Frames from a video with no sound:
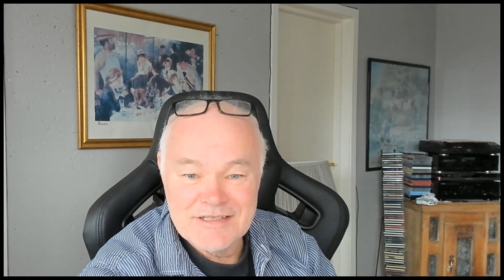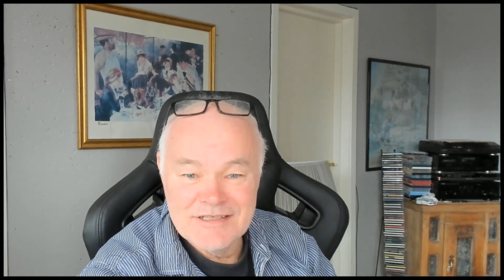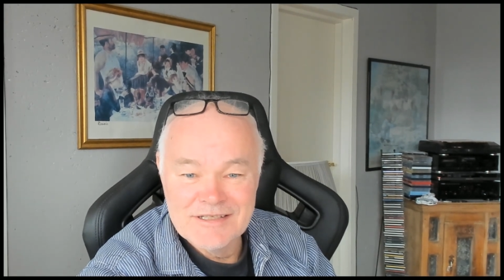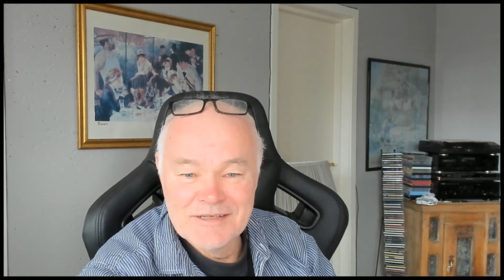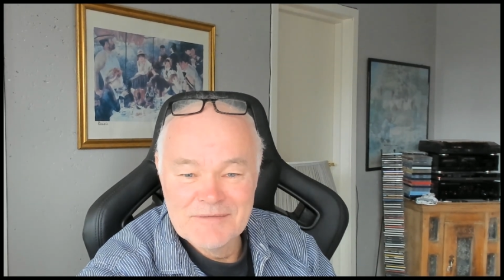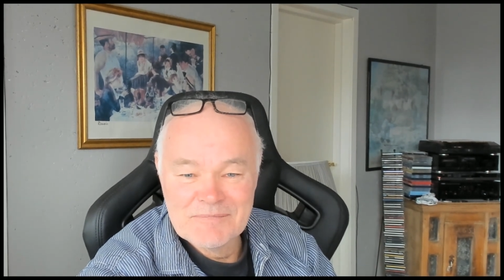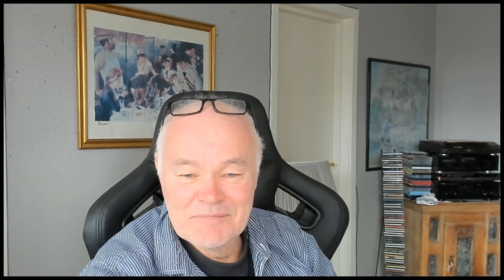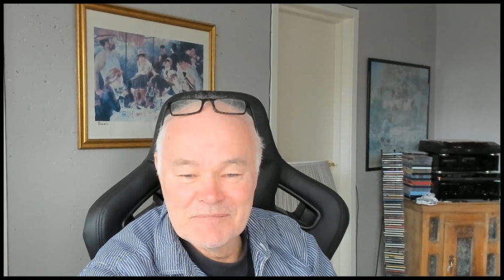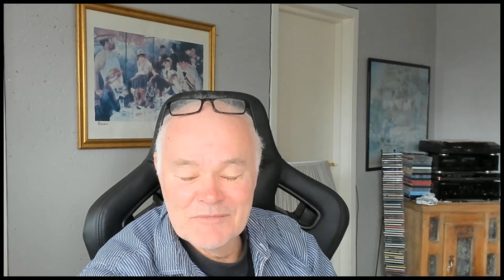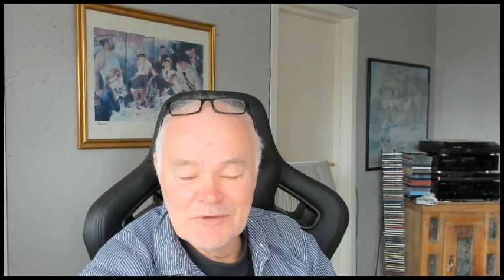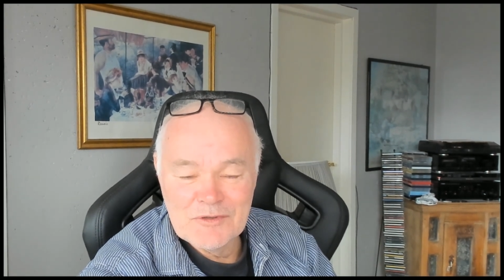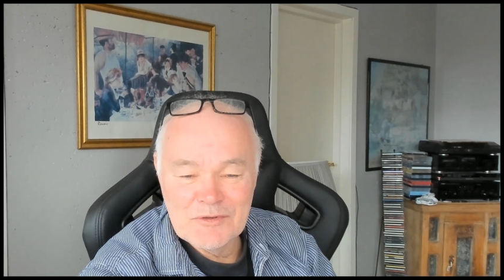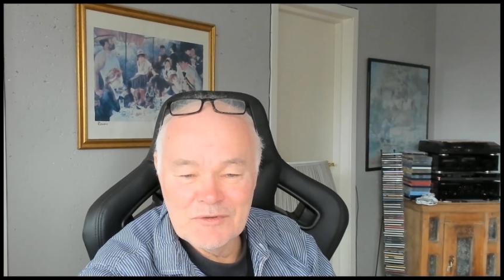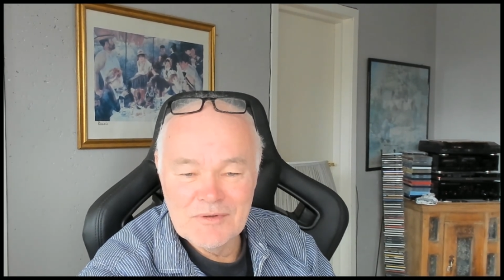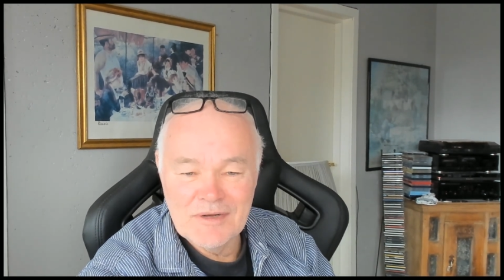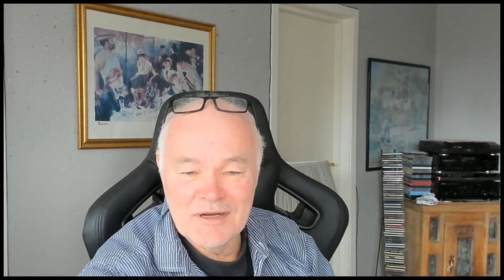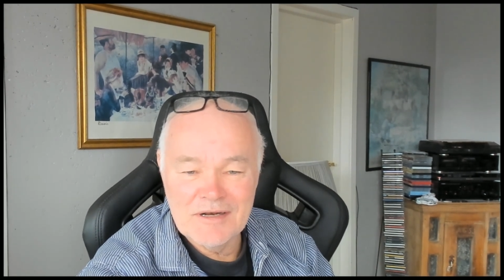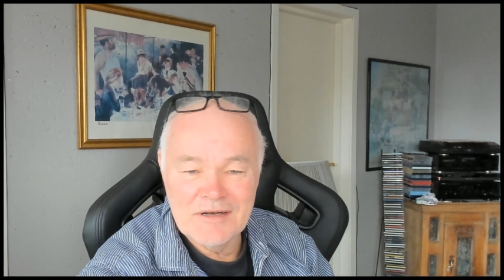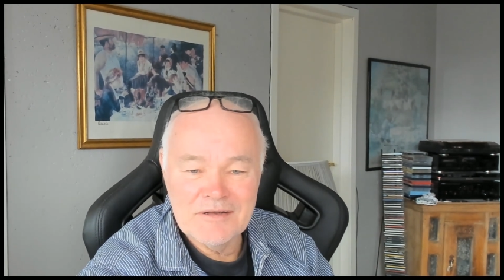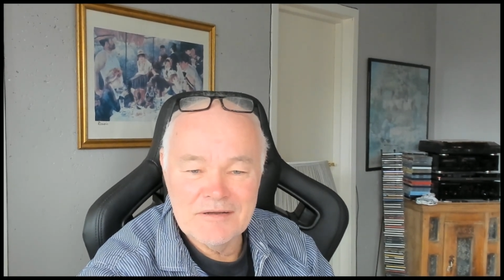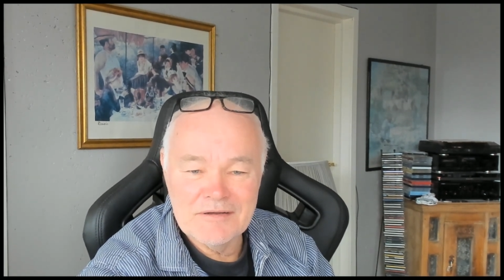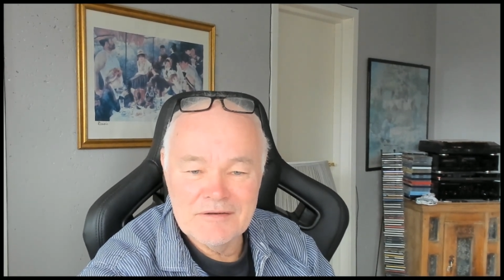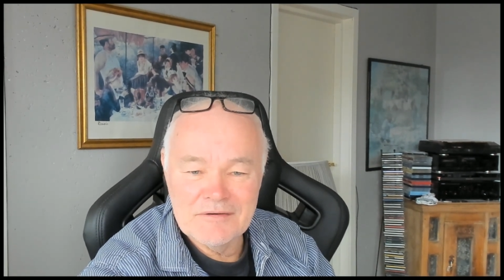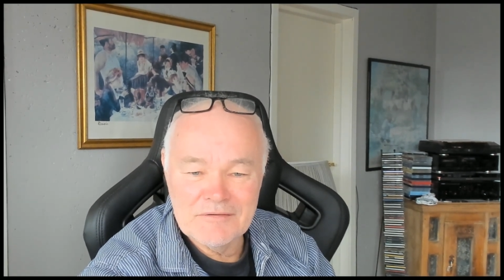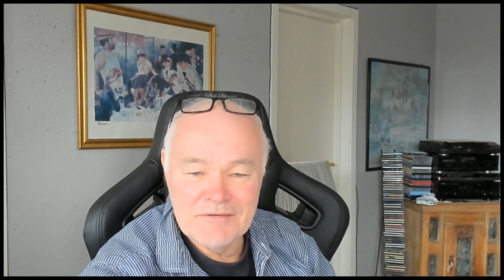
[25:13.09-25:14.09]
you are
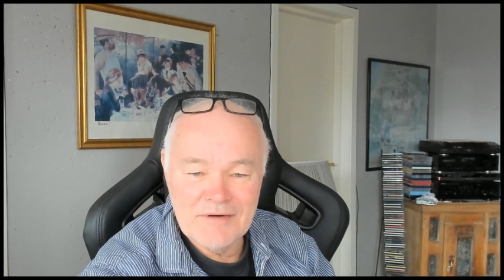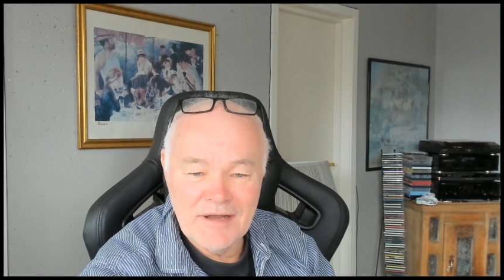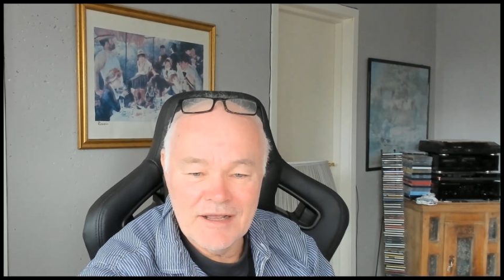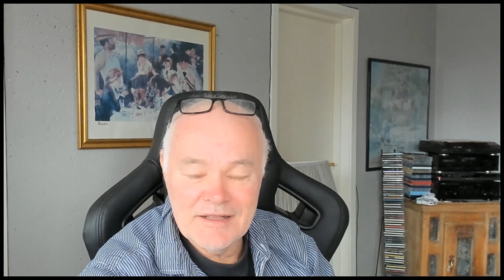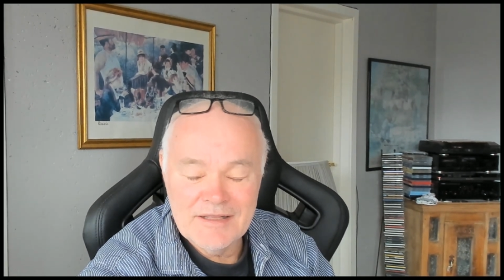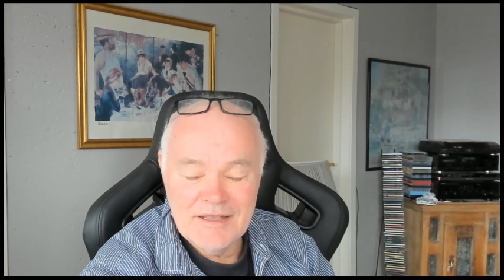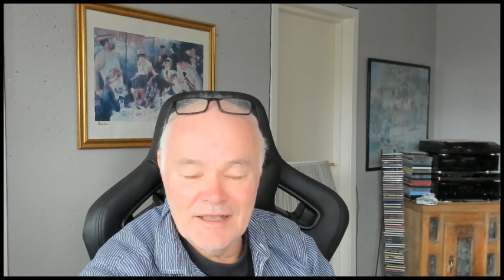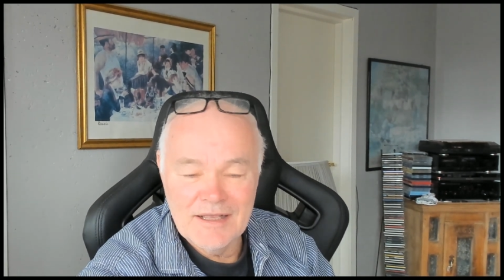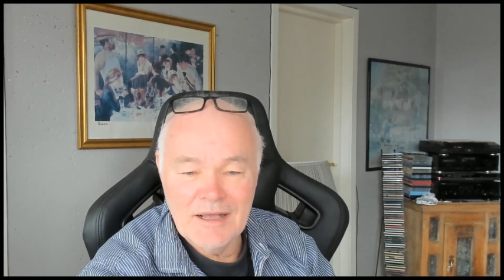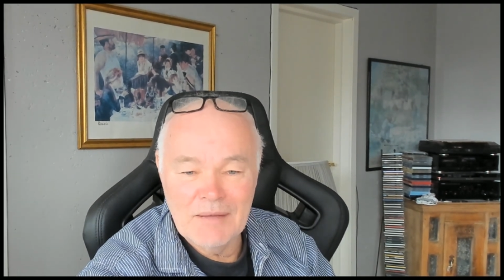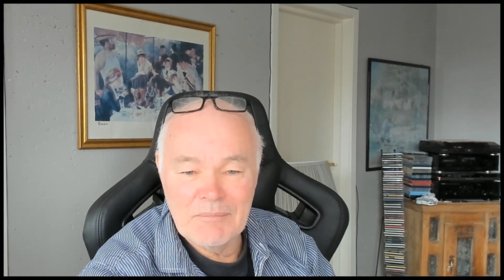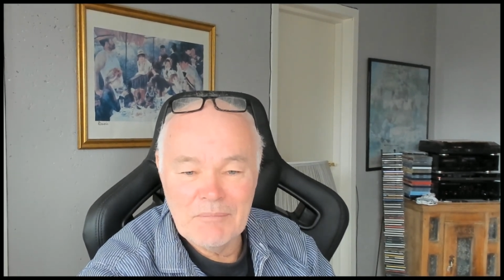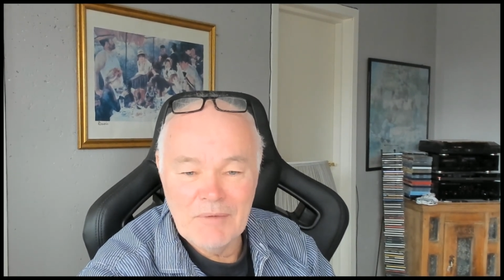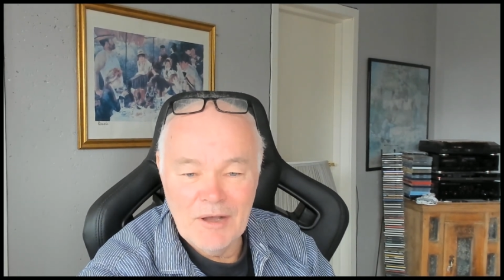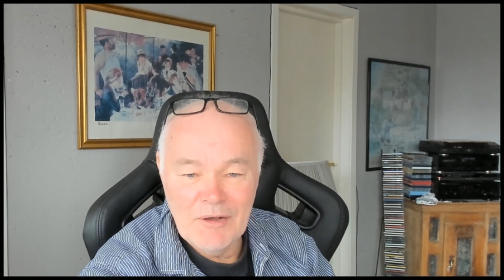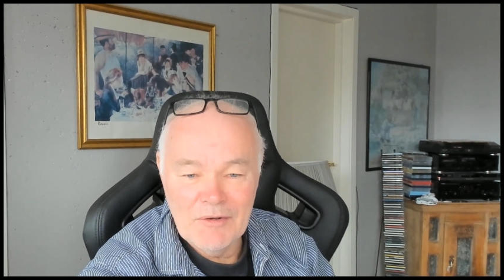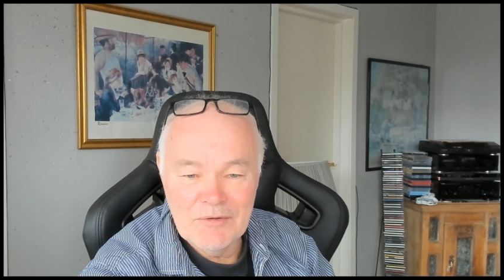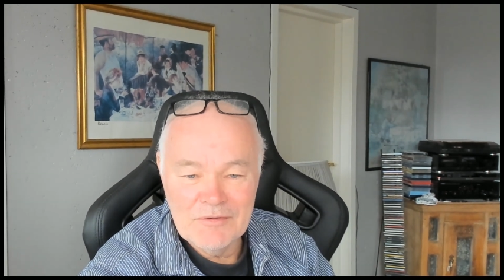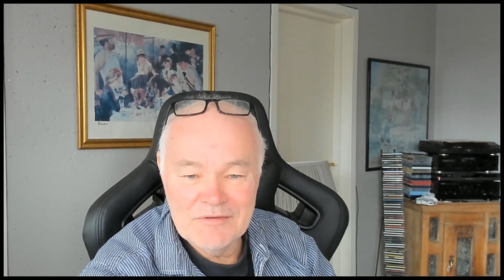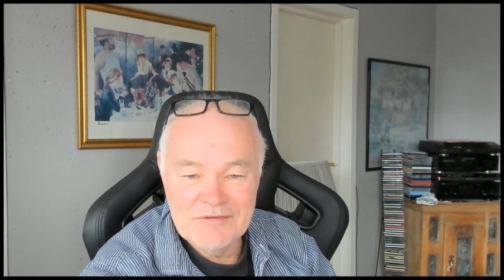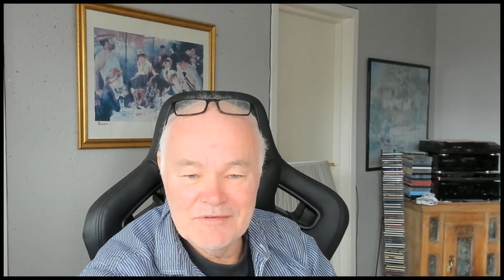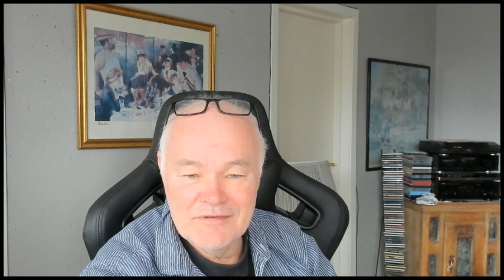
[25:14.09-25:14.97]
writing about.